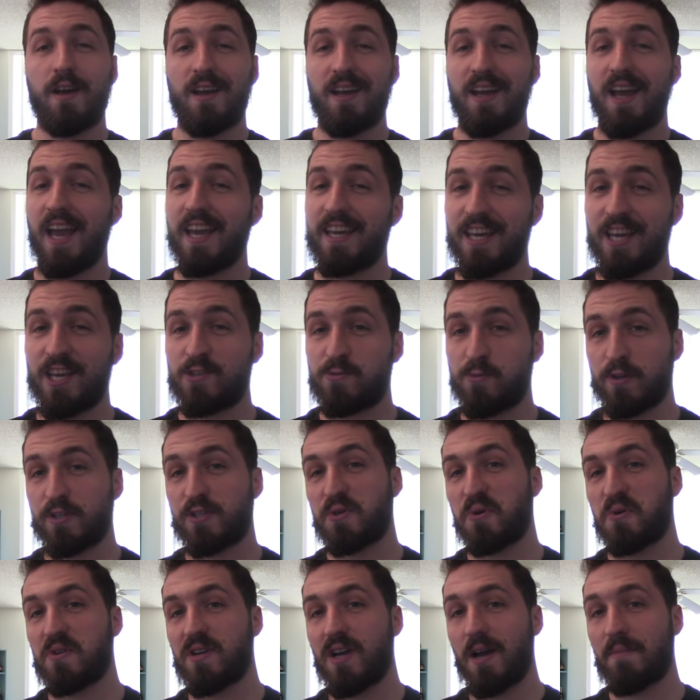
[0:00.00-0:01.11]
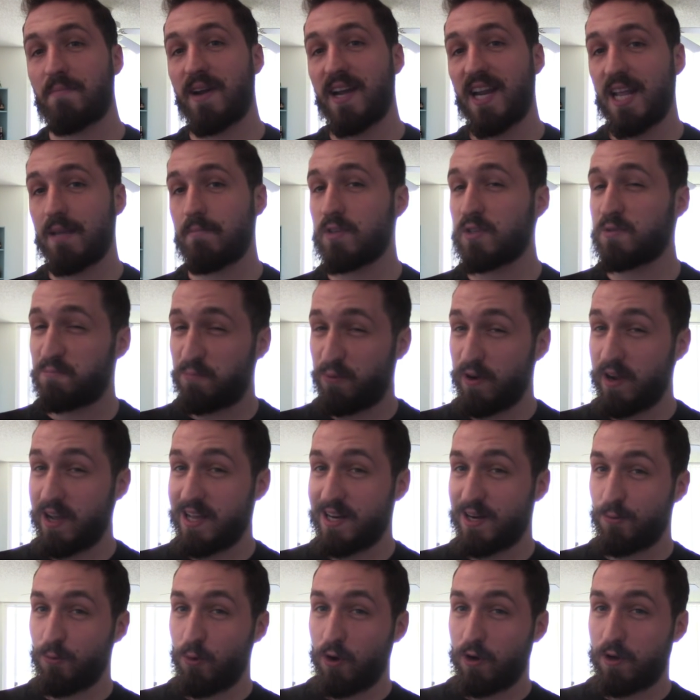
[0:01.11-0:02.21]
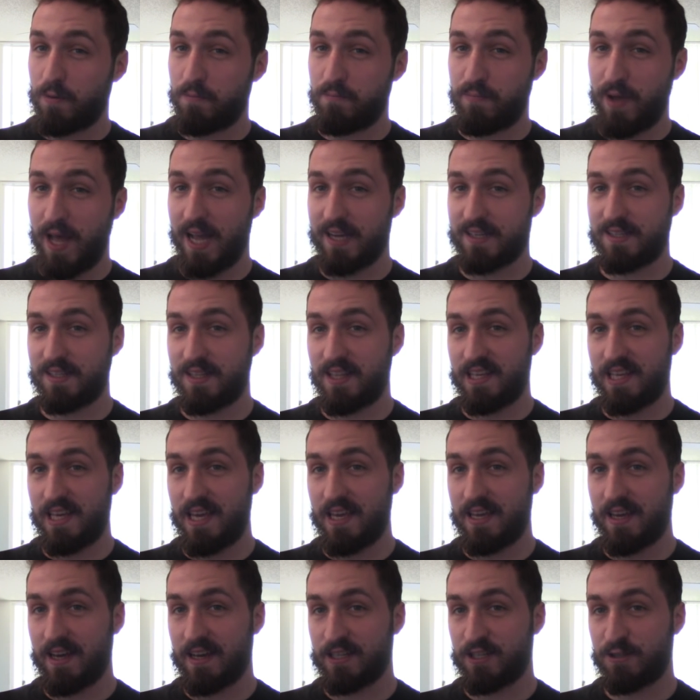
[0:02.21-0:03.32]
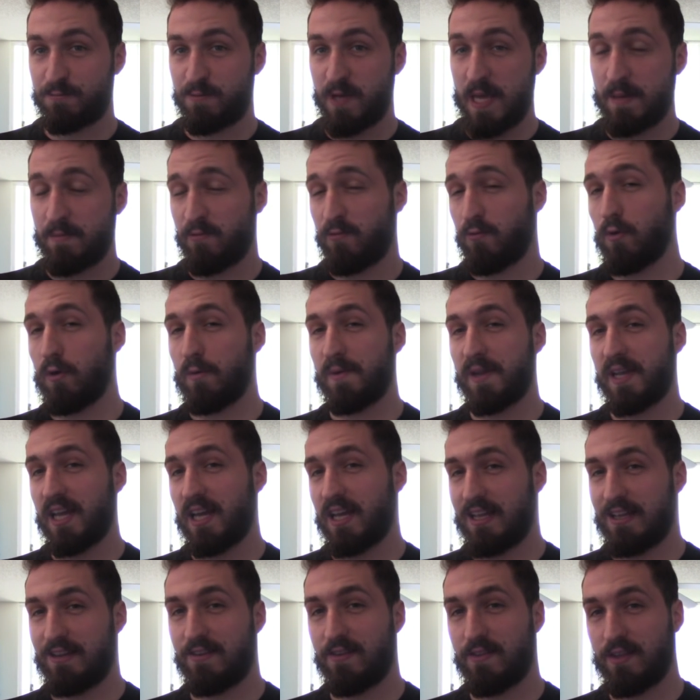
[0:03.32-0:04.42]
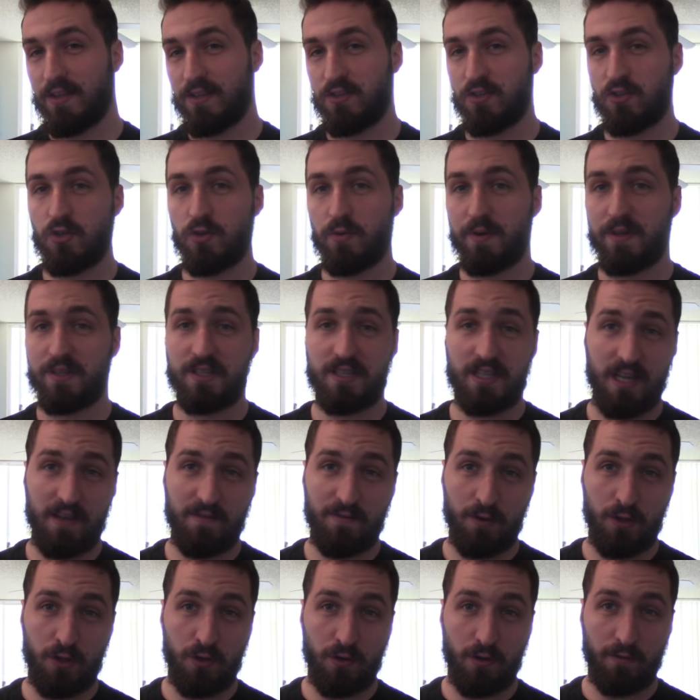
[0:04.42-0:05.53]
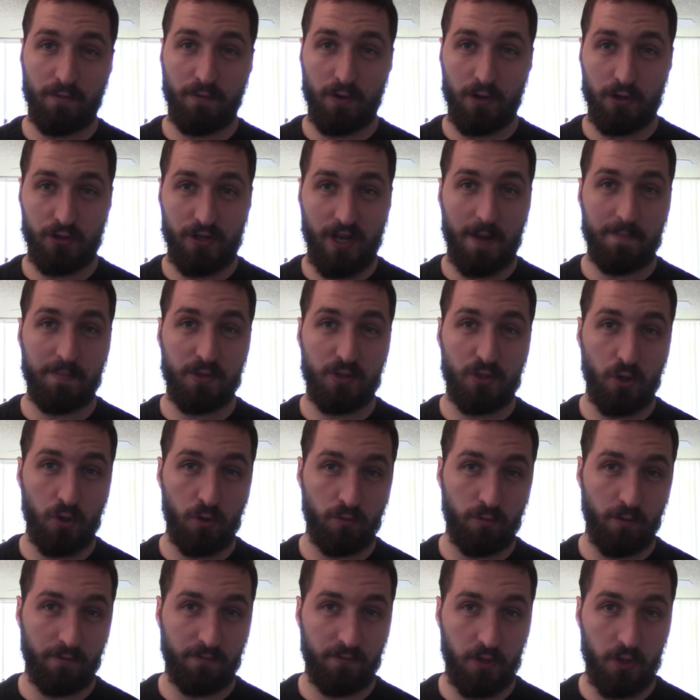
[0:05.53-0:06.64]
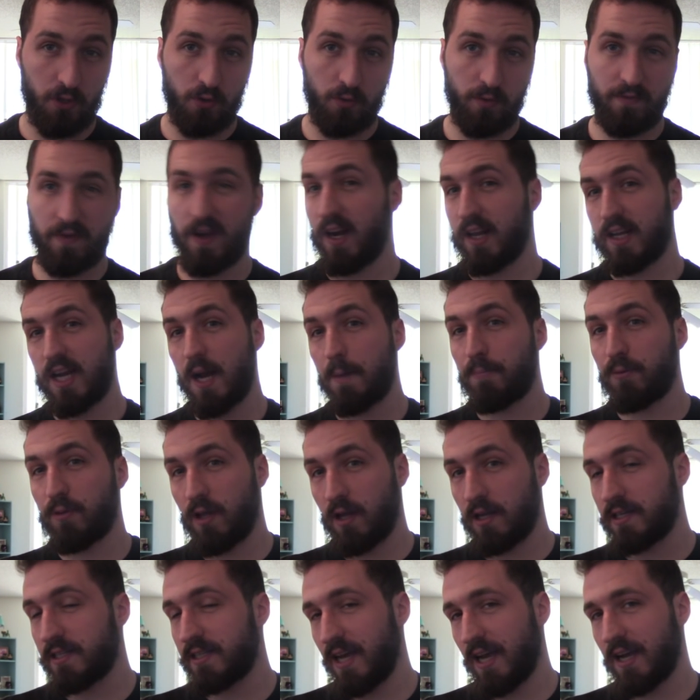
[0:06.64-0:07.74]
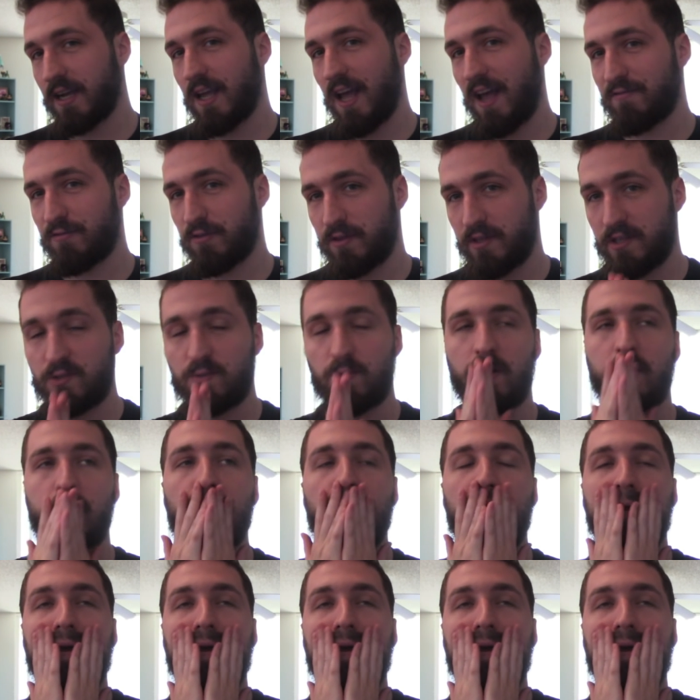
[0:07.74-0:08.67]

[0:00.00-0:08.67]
Hey Geeks, what's going on? My name is Brandon. Welcome back to the Geek XP. Before we get into this newest Steven Universe episode review, we've got a couple on deck after this one.